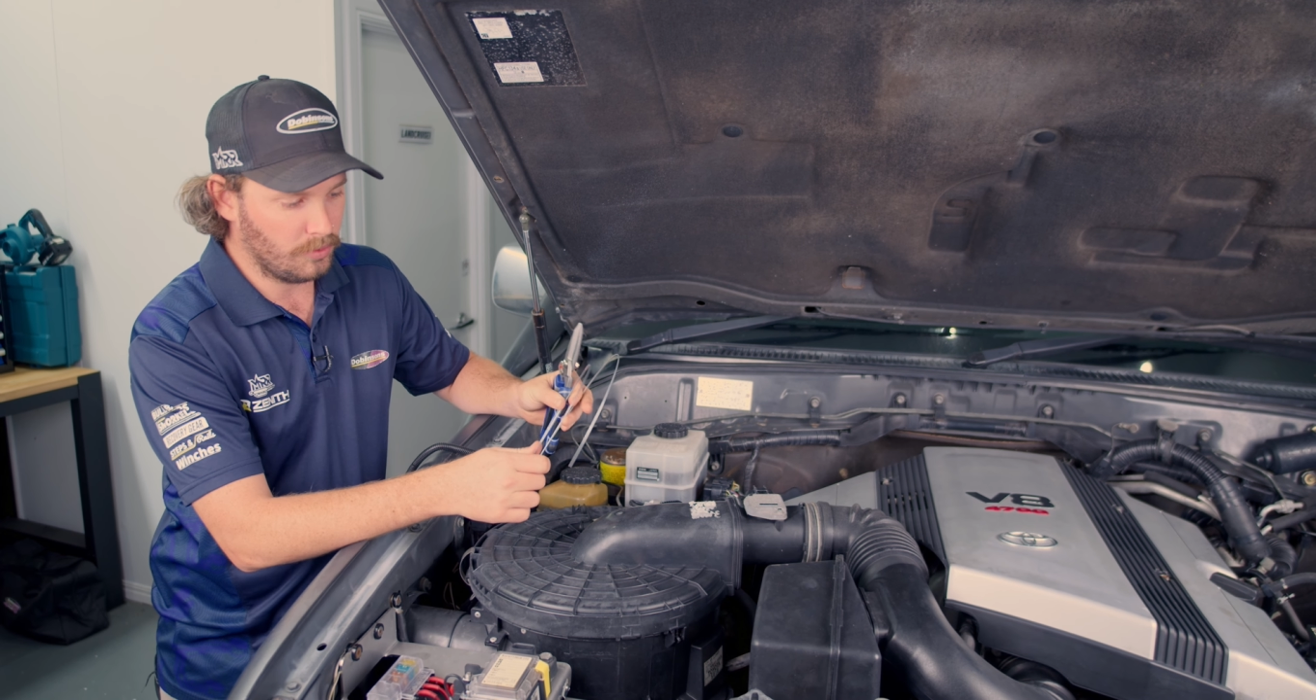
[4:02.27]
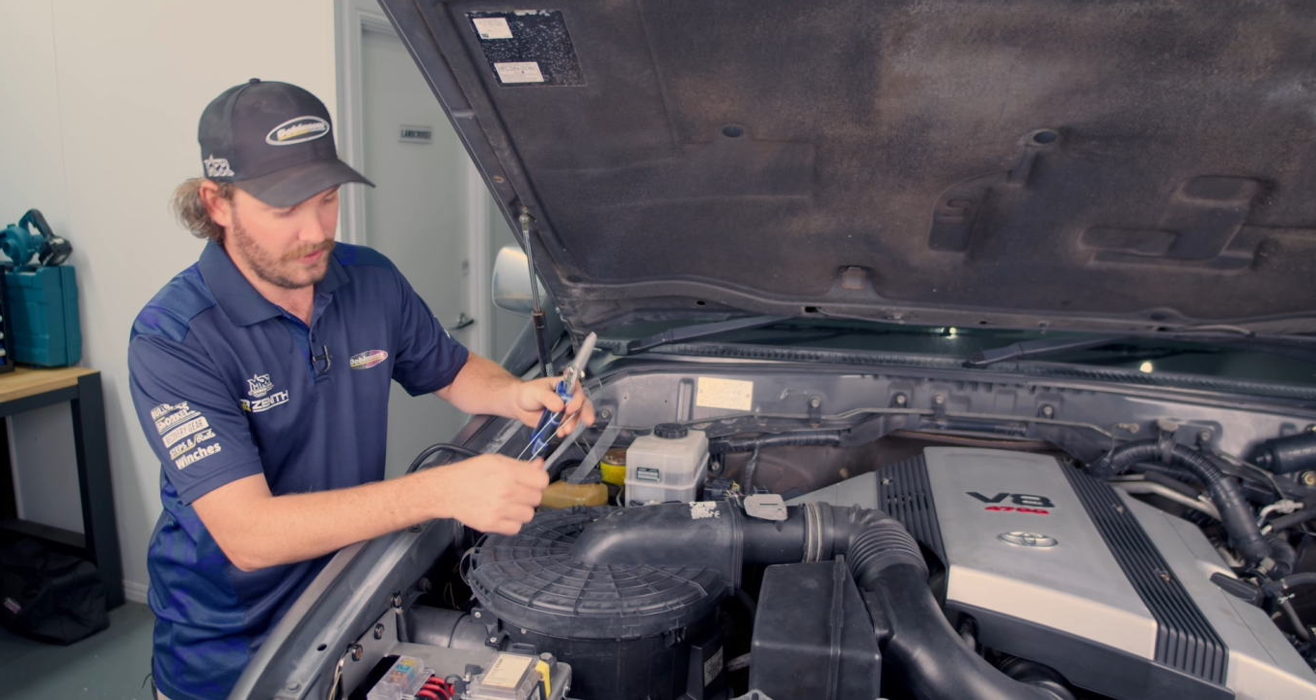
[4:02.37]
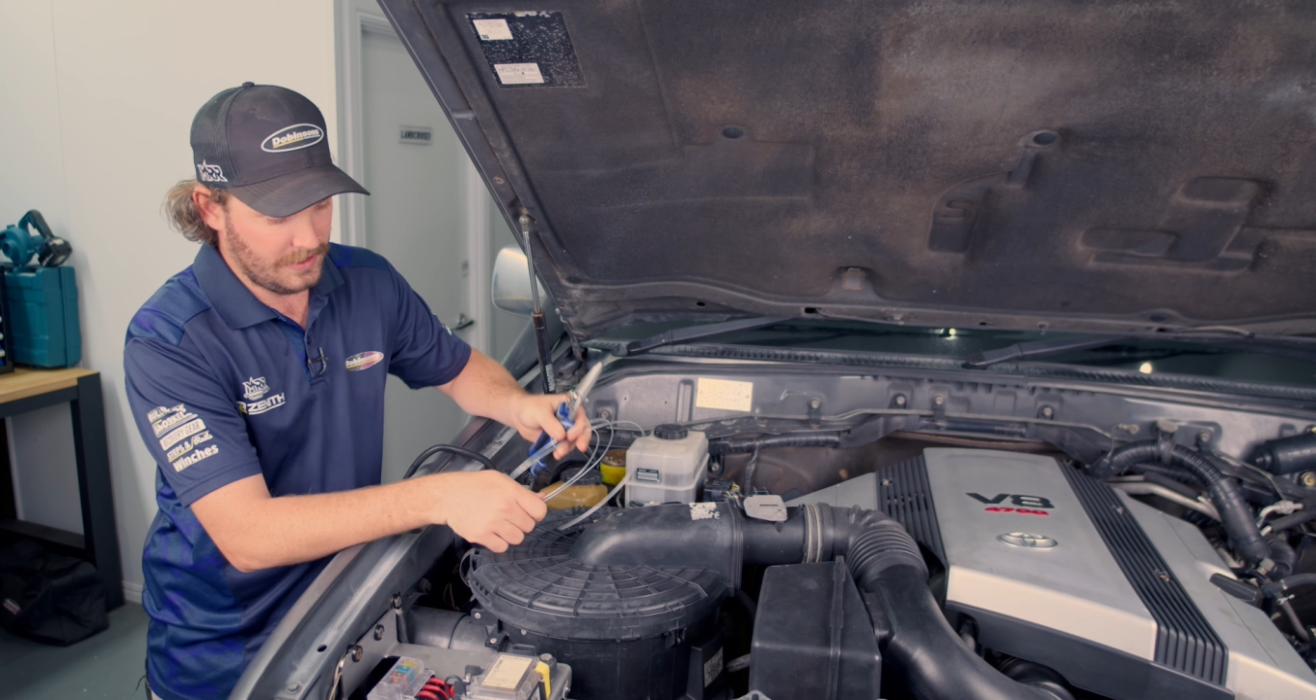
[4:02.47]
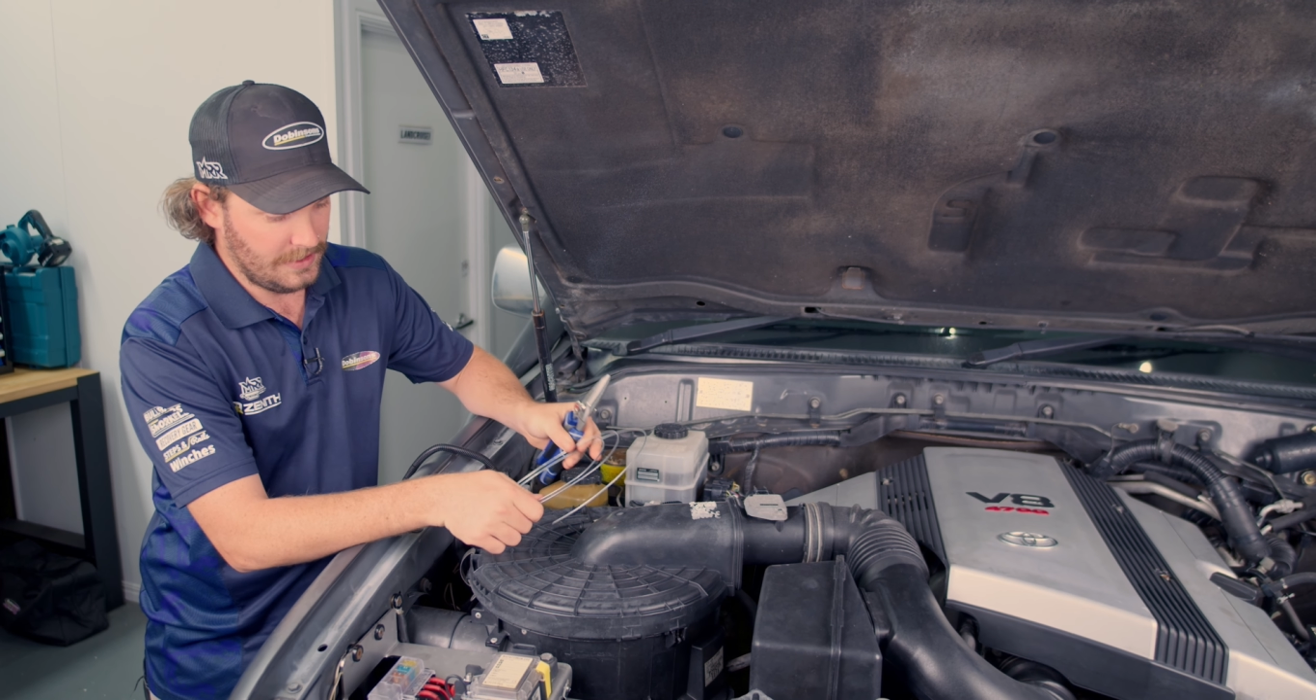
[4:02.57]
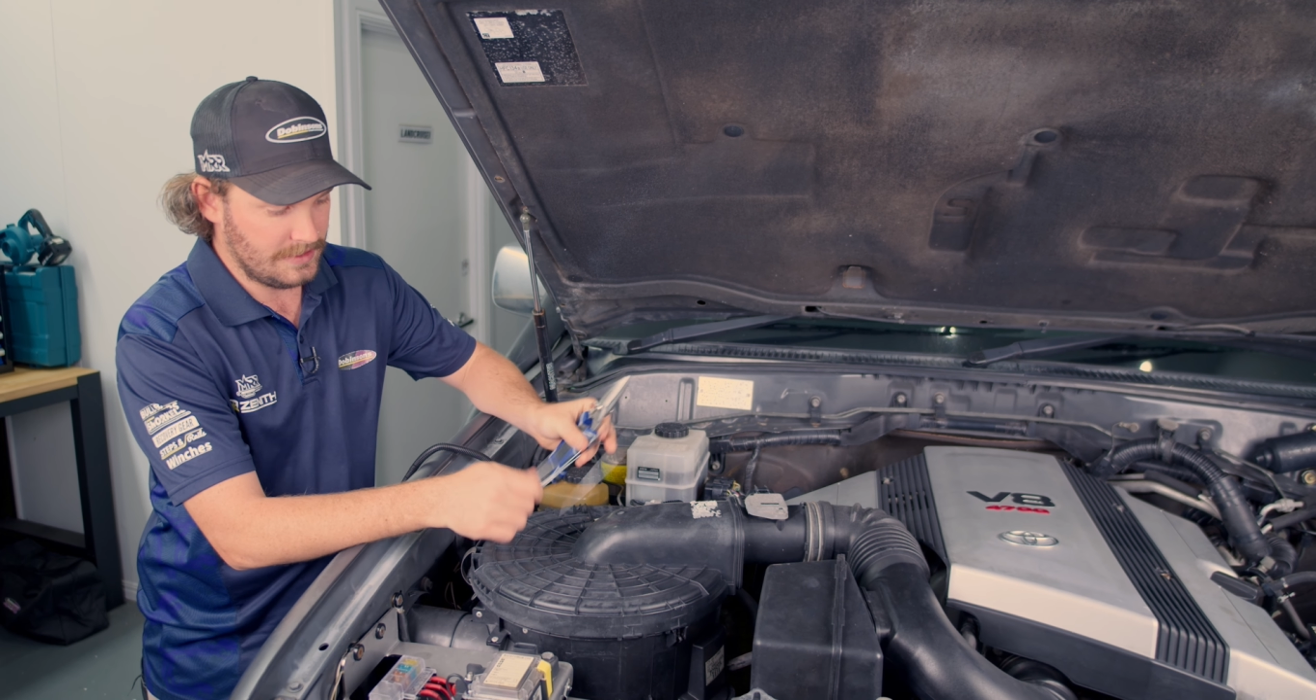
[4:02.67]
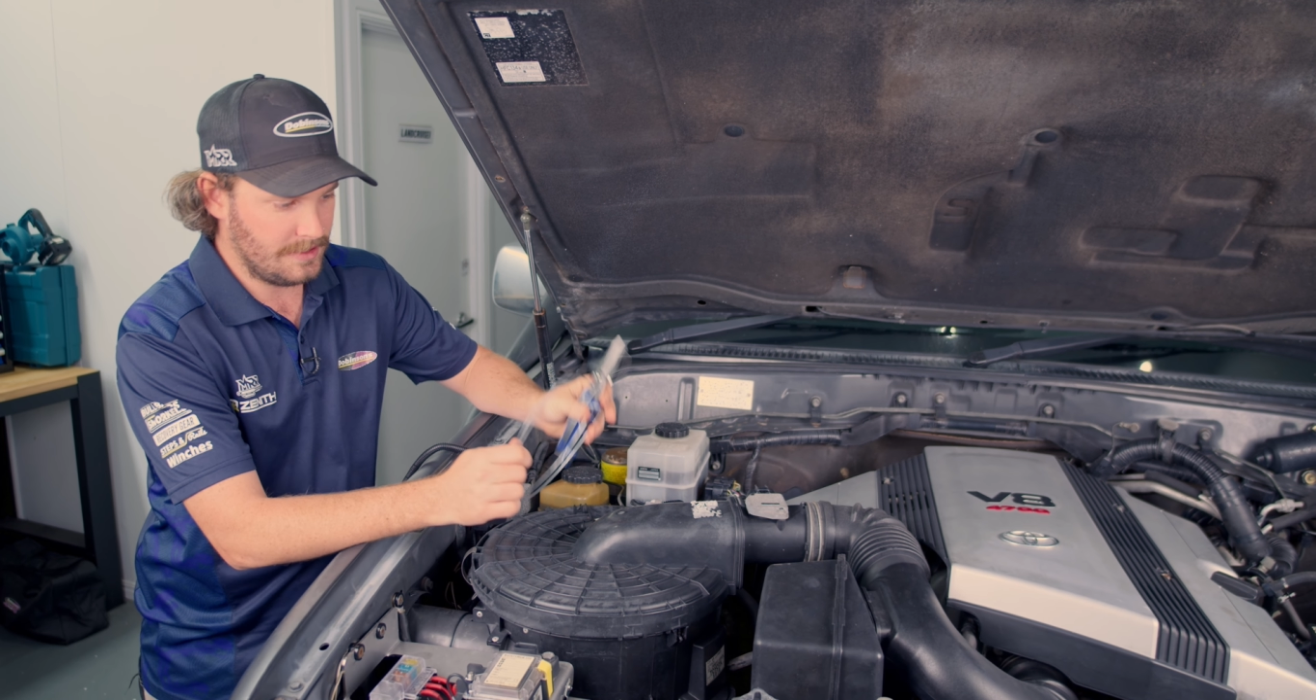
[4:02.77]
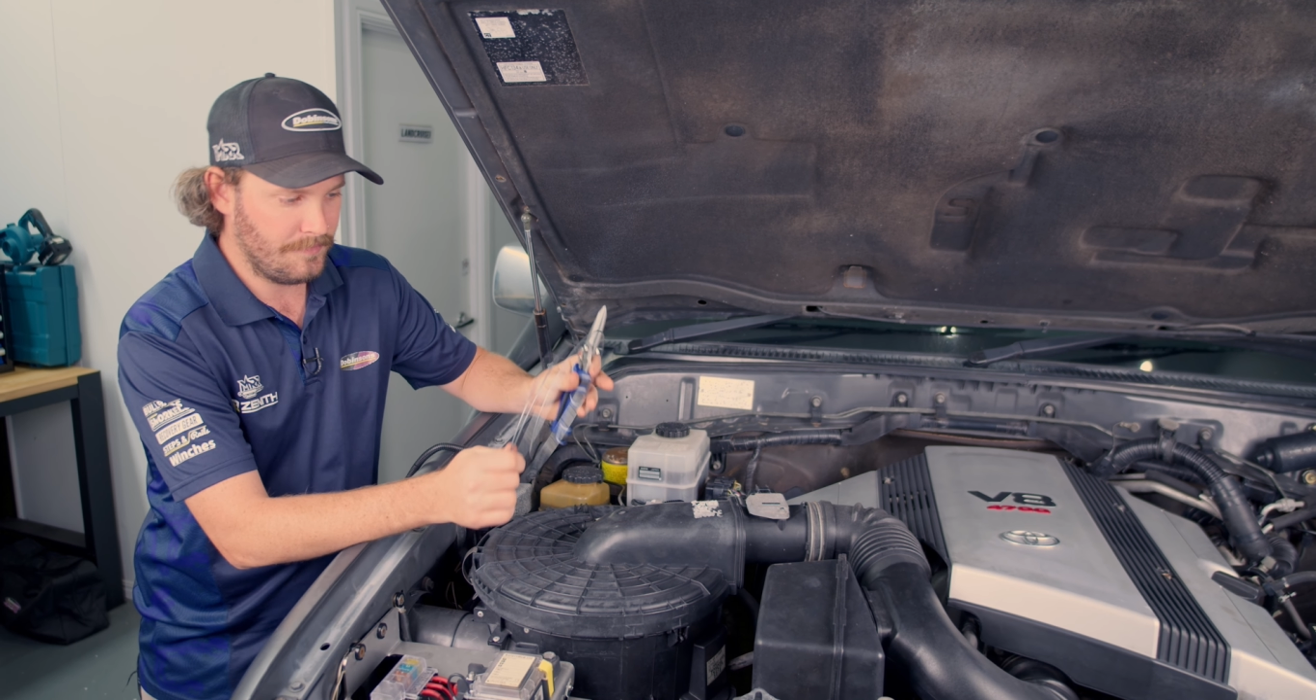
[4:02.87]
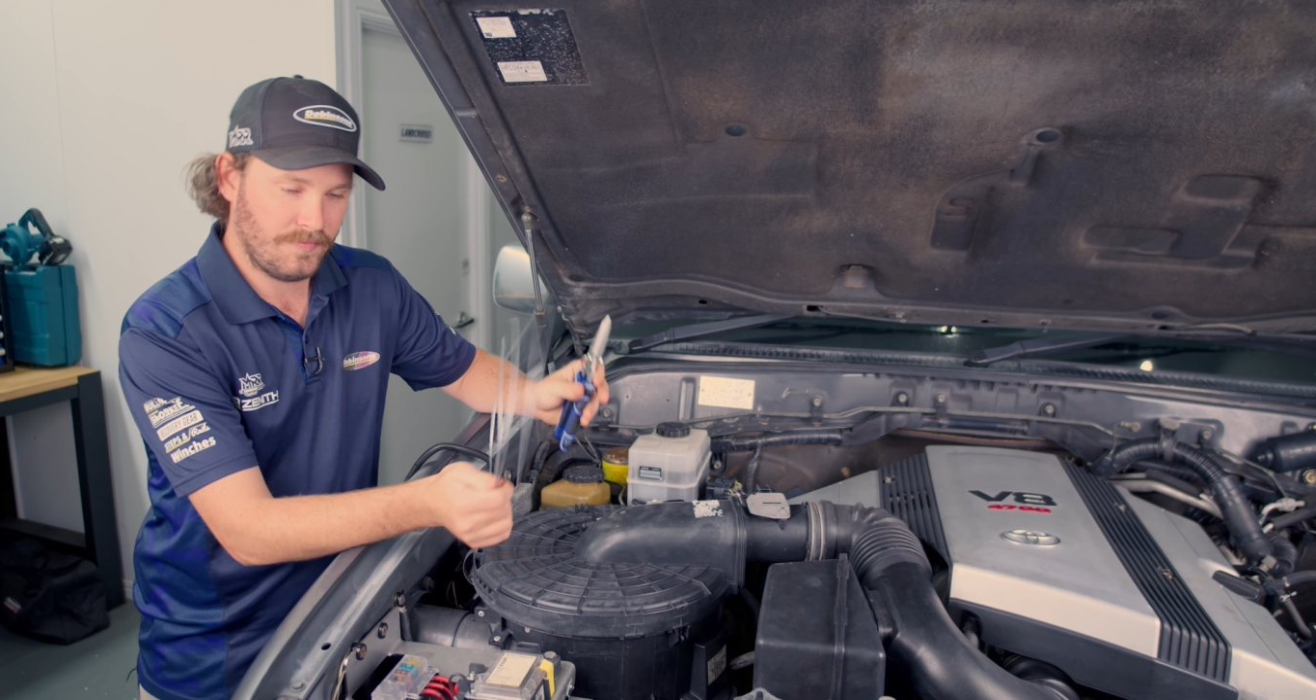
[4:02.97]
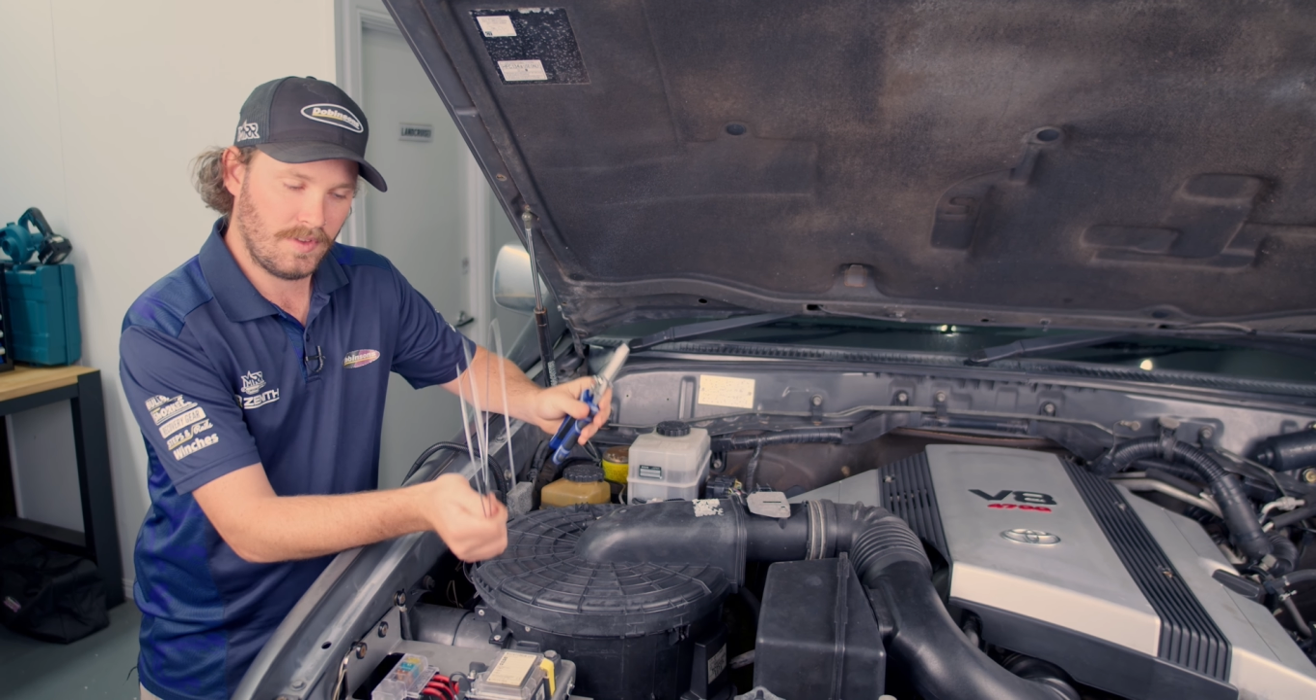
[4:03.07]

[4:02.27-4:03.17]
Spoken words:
with ease.